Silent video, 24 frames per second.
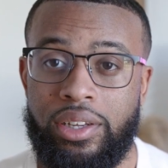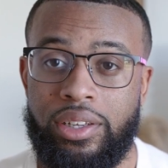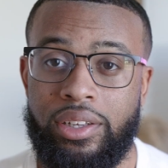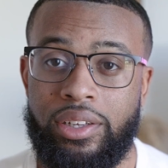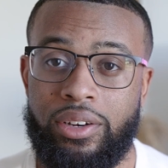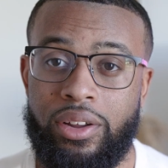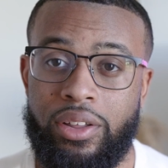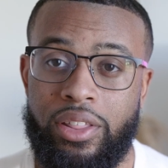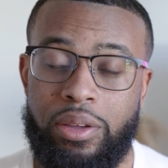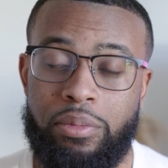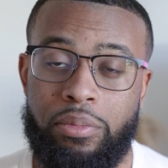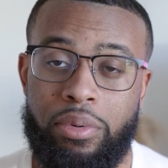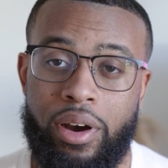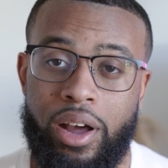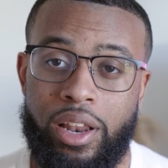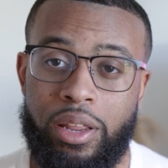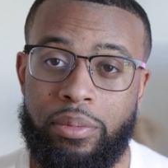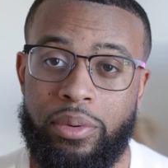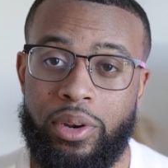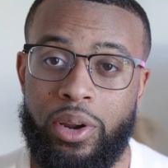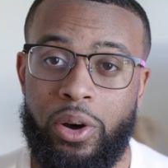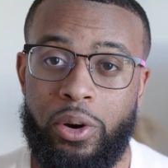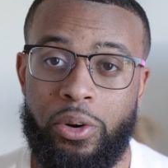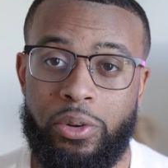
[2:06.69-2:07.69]
They've probably
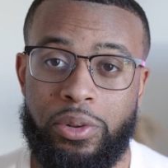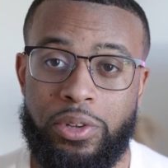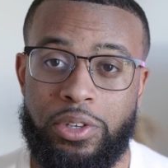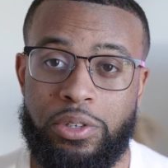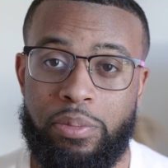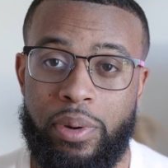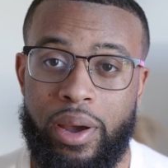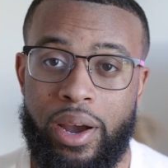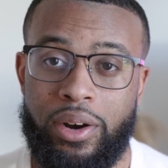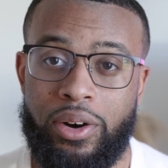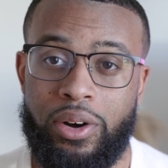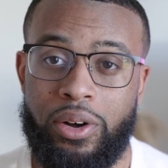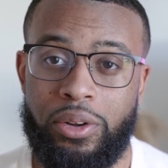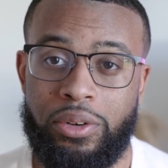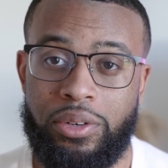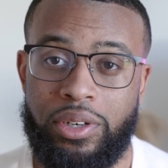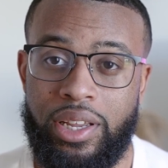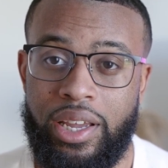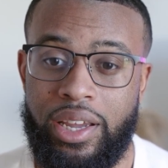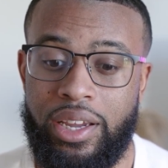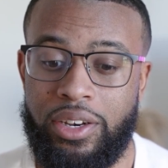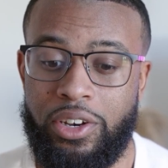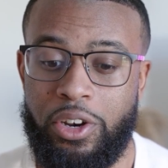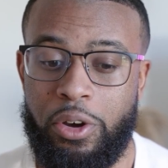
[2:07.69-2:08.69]
been holding this back all
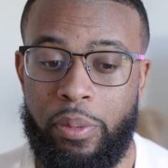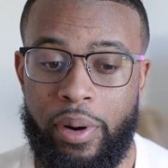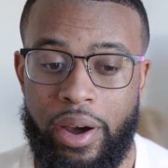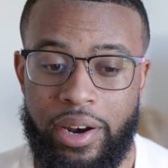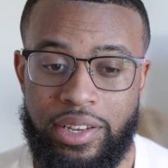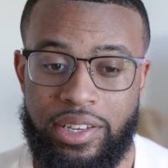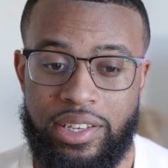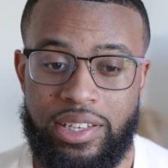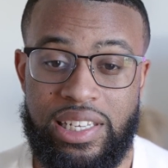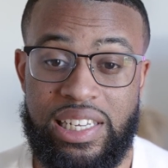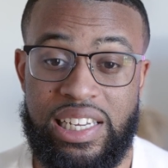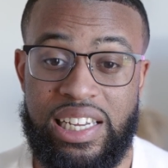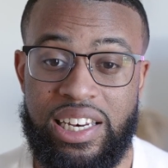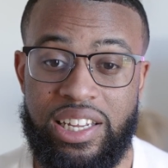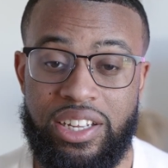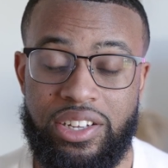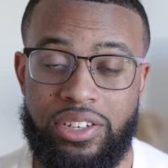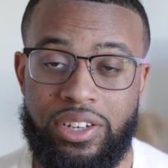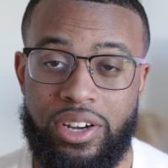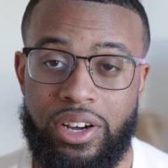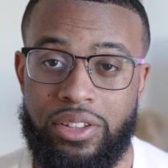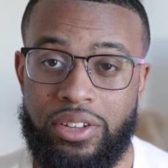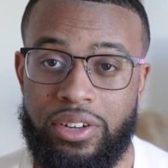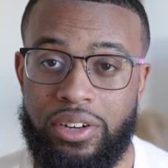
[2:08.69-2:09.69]
day. Nobody's seen
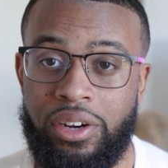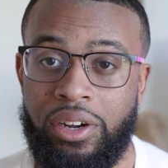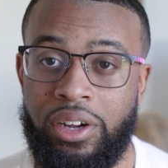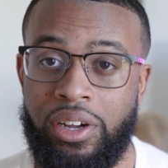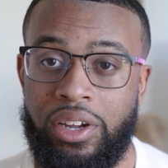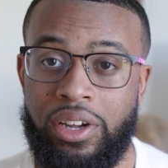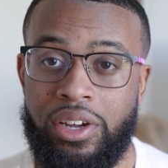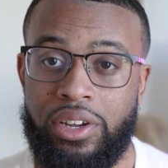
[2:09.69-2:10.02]
each other.